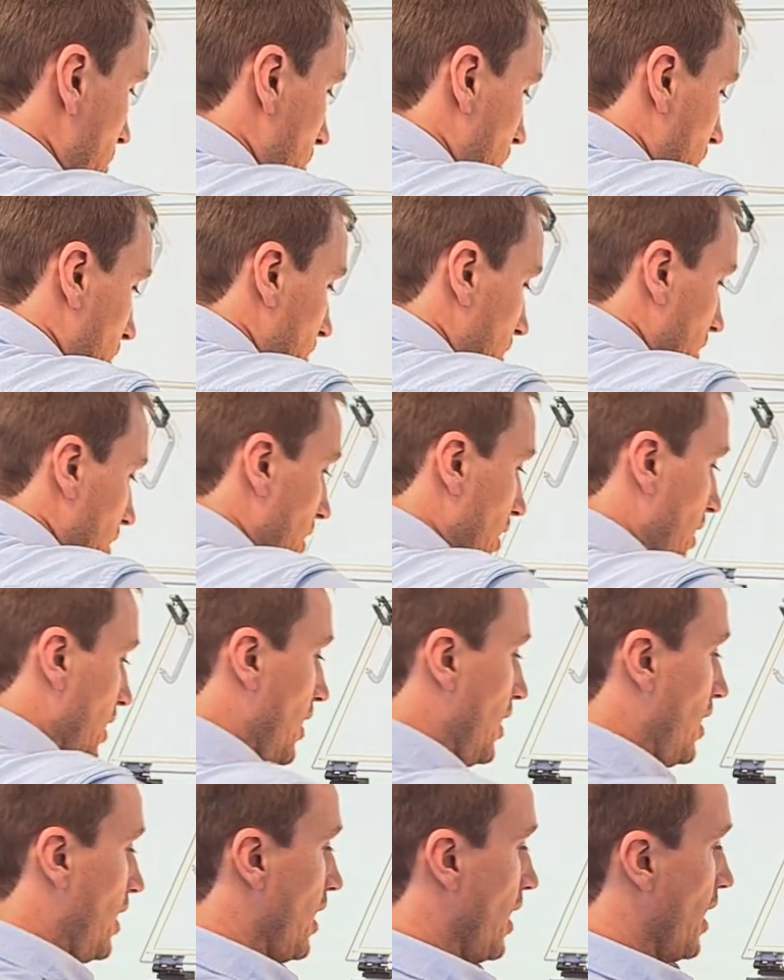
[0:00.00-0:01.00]
the model
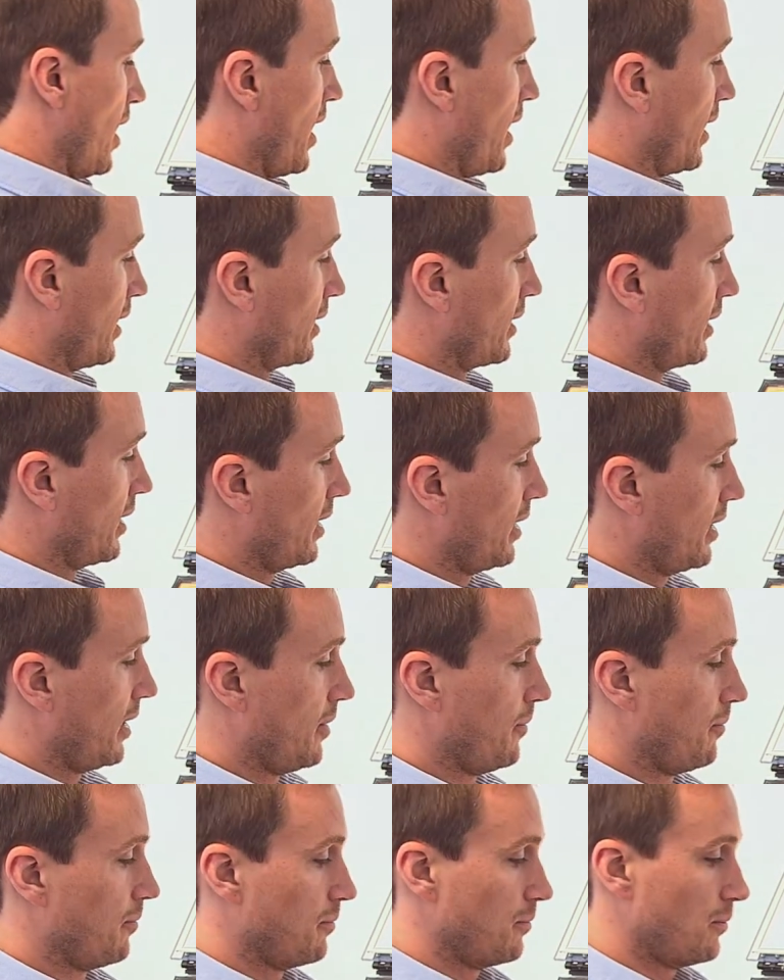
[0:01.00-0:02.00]
and
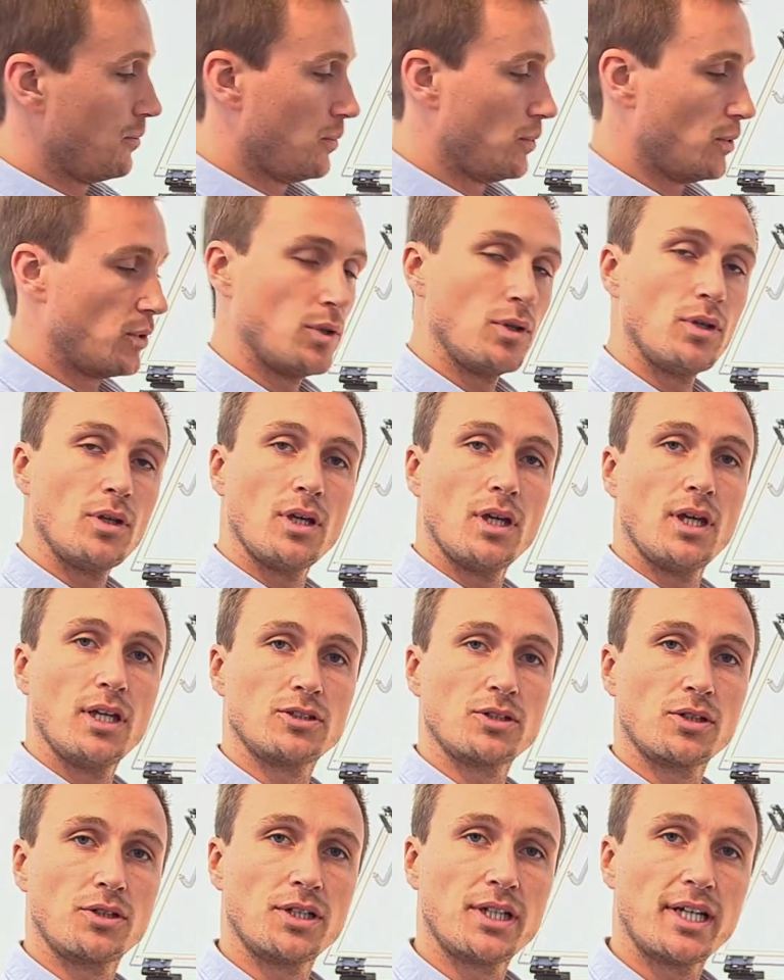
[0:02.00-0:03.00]
um, it's
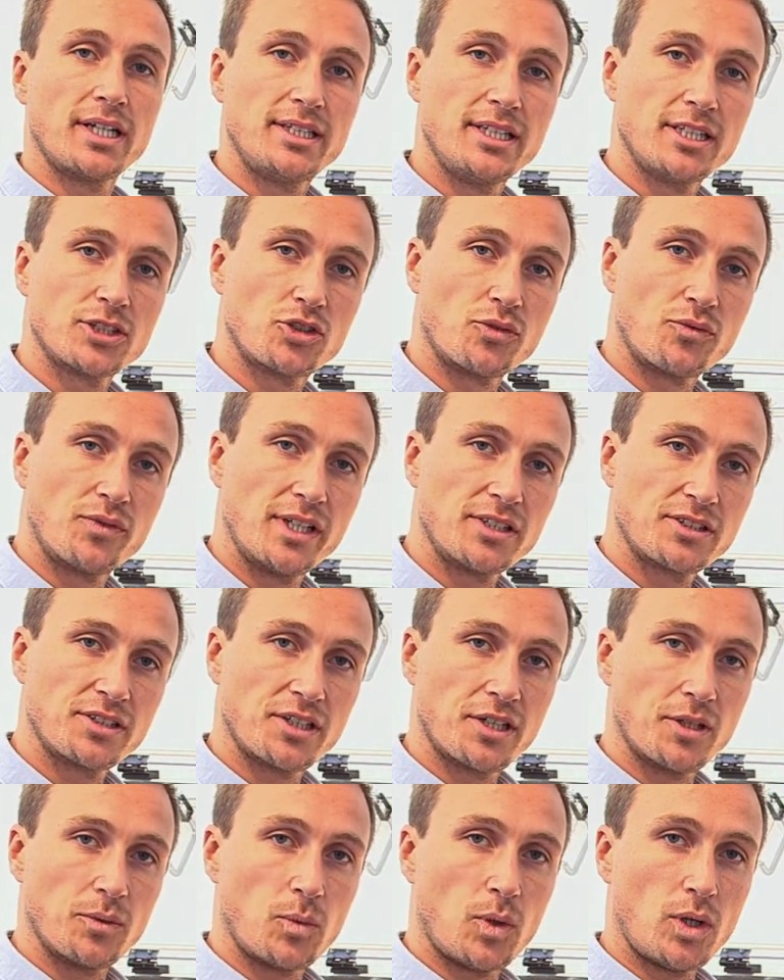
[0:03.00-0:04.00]
a good idea to rinse it
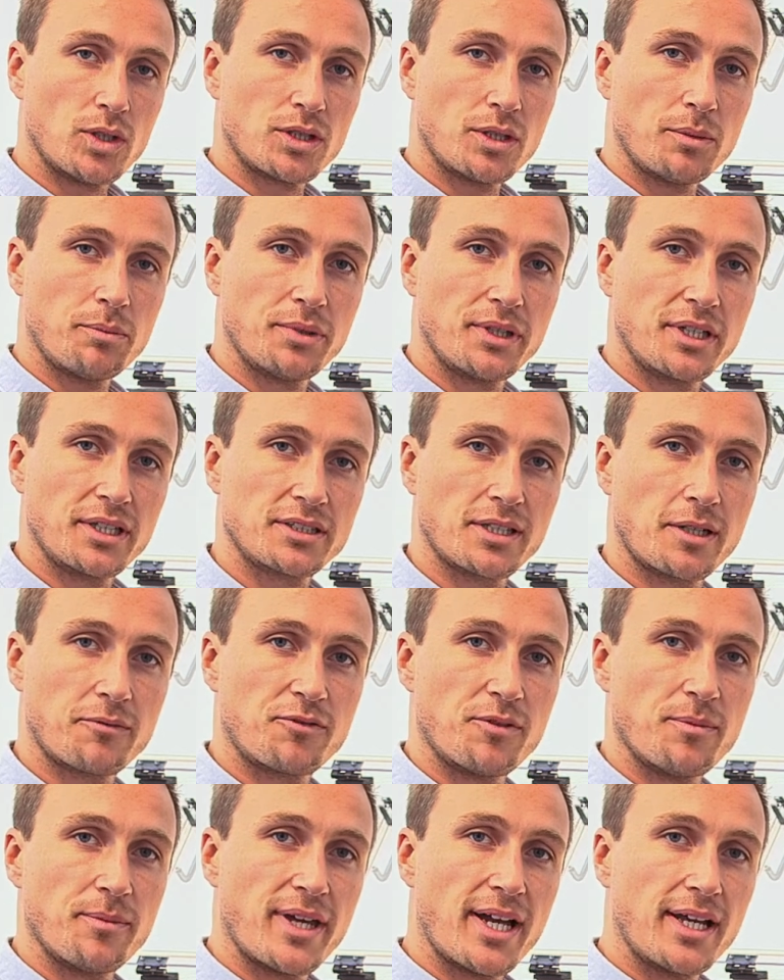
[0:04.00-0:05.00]
in water, but except
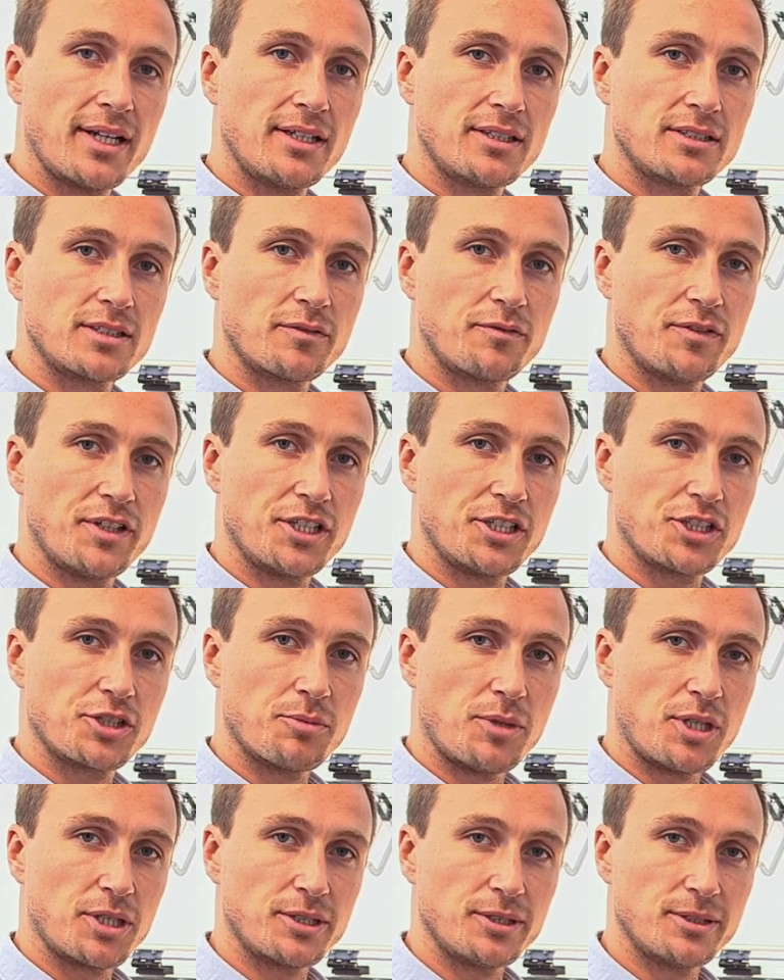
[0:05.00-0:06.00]
from that, it's a finished
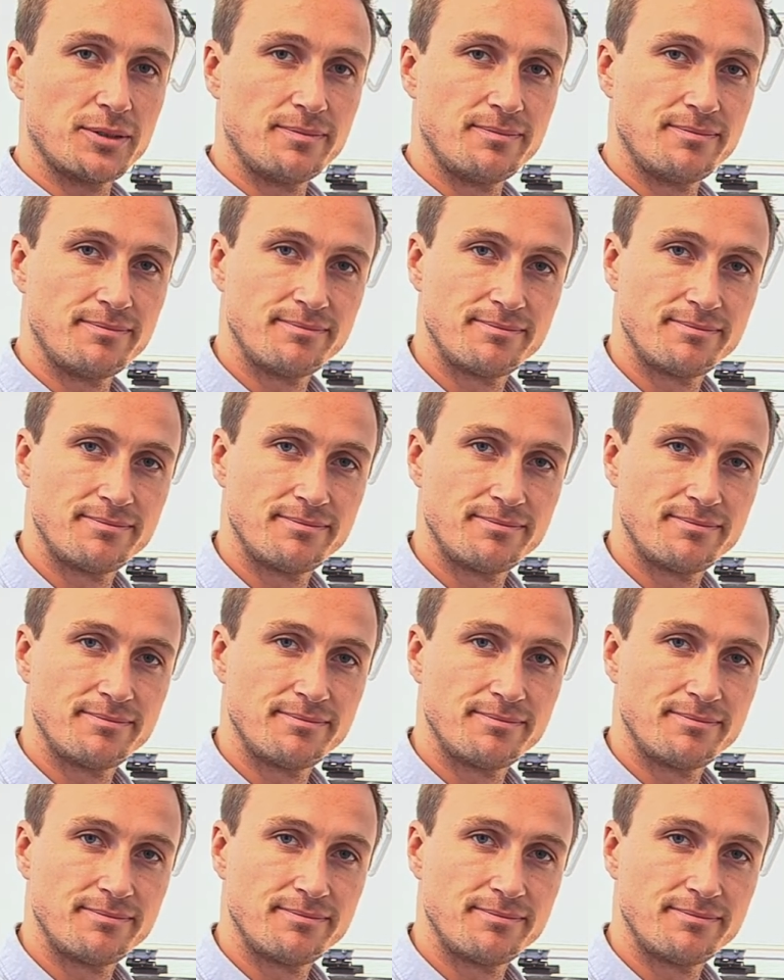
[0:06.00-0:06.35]
model.